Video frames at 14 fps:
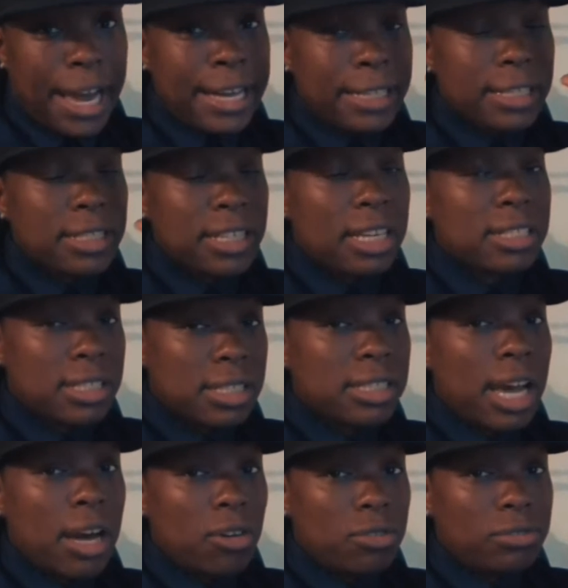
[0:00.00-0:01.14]
test this
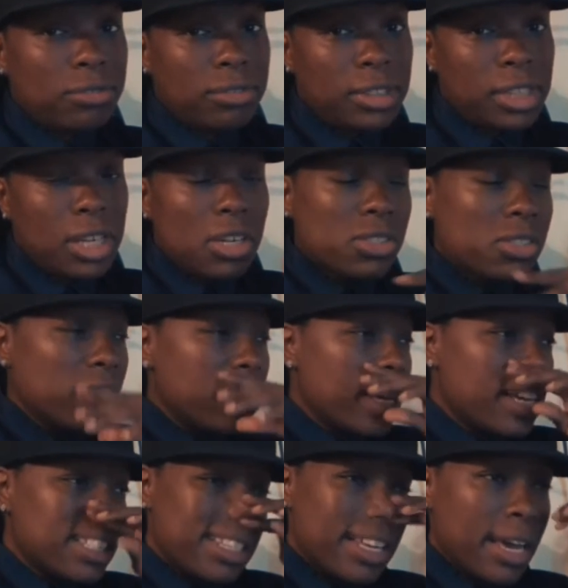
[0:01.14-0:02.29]
out. So the
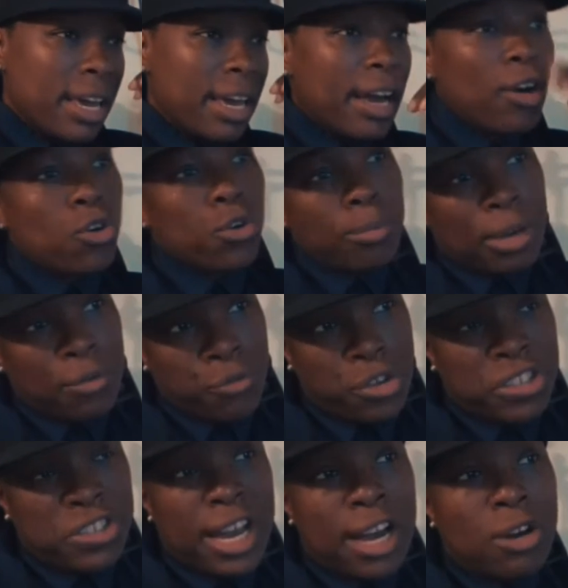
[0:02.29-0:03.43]
next day, I go to my friend's
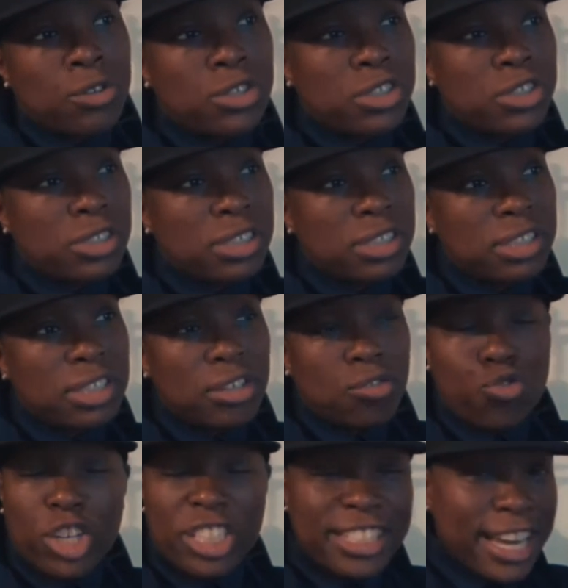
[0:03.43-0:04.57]
house,
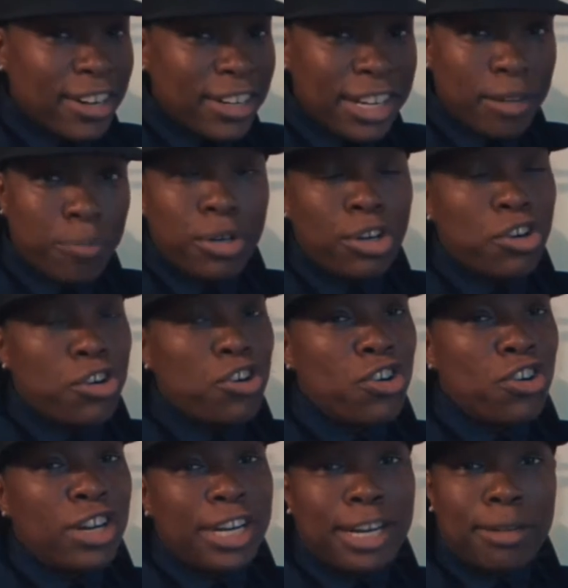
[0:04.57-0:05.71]
run down there to put her on,
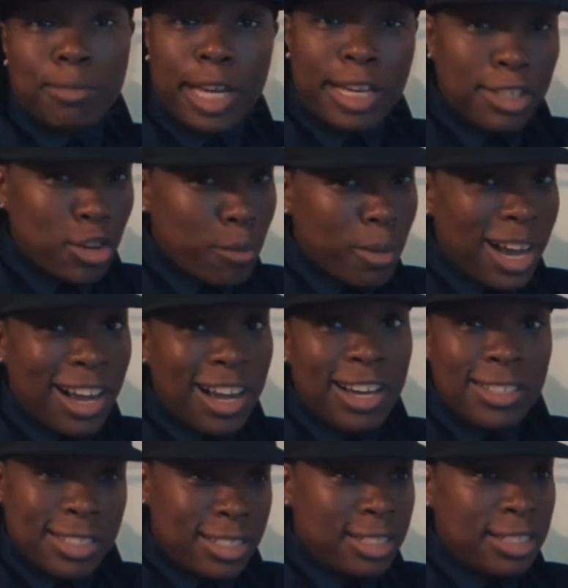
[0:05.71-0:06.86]
and I'm like, yo, my
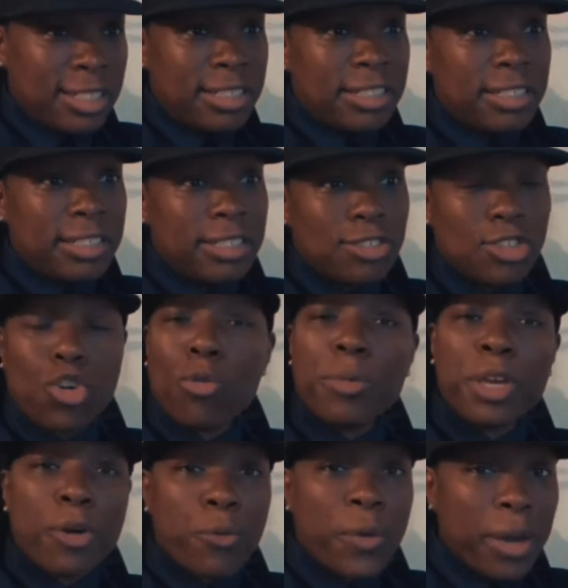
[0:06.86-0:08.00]
cousin told me a
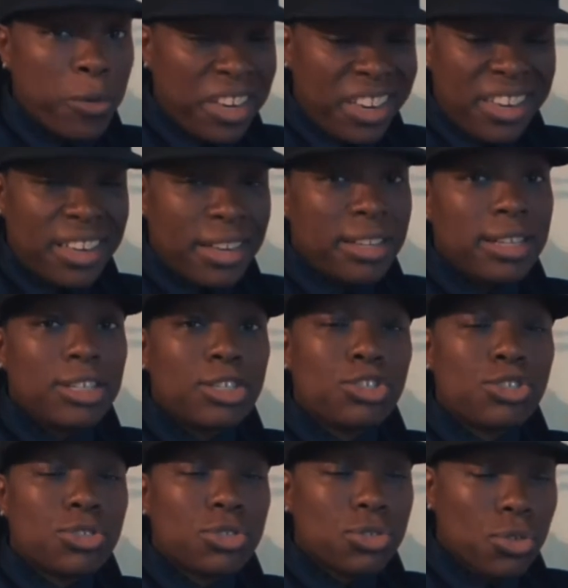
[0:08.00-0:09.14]
way we get
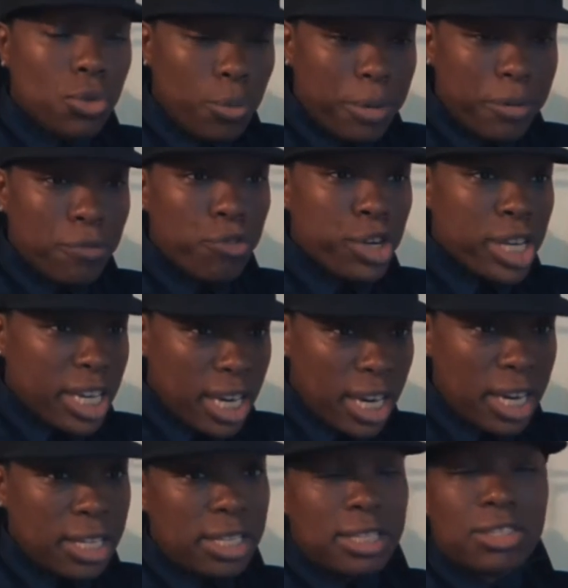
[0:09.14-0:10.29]
stupid free
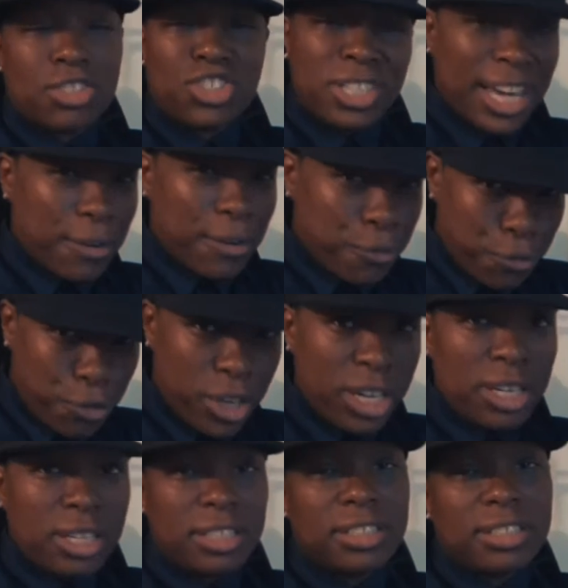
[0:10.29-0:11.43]
candy. So she like, free?
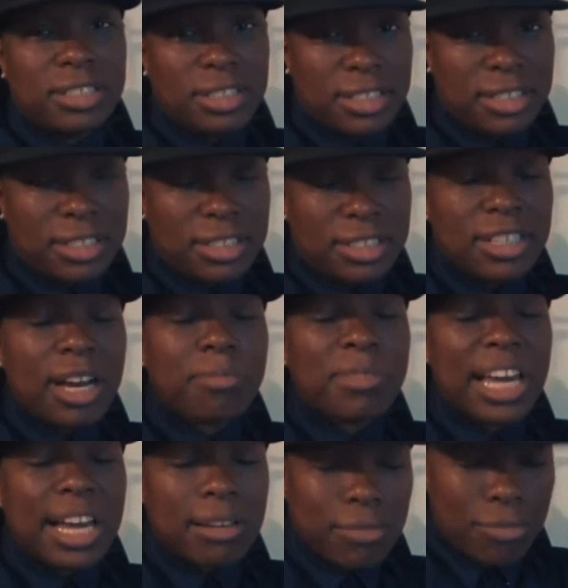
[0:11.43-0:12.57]
I'm
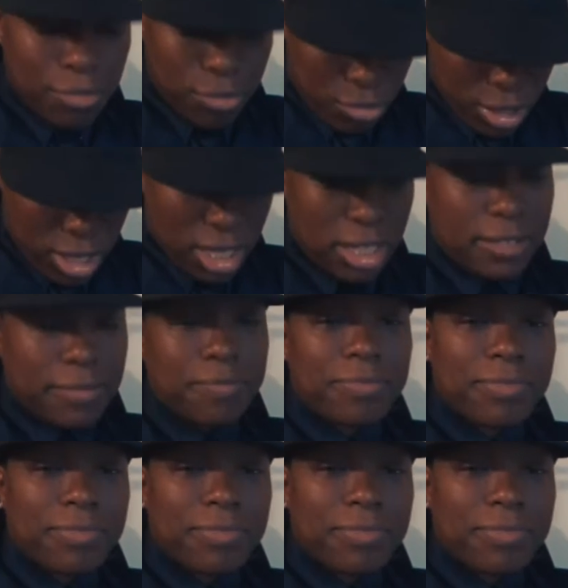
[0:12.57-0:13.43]
like, free. Now,